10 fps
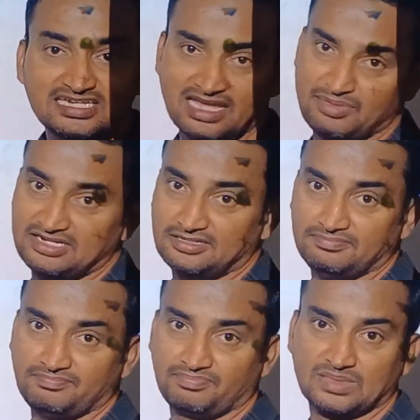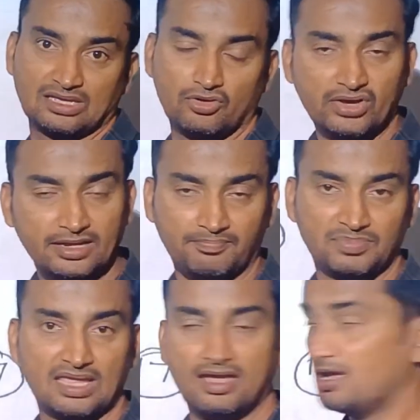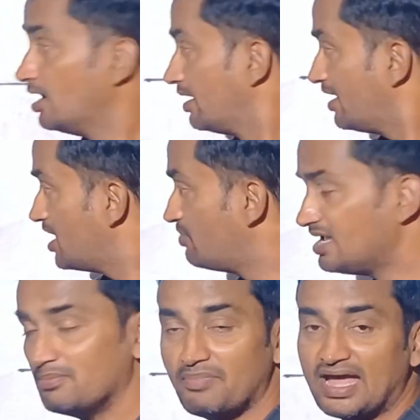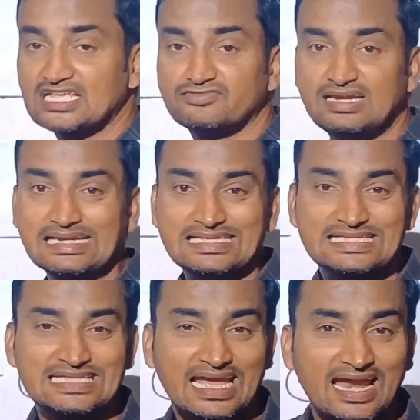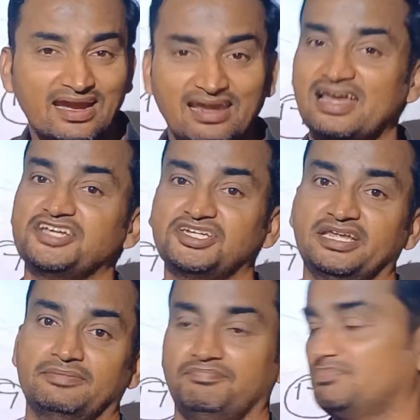here. Okay. AB Maxwell second relation.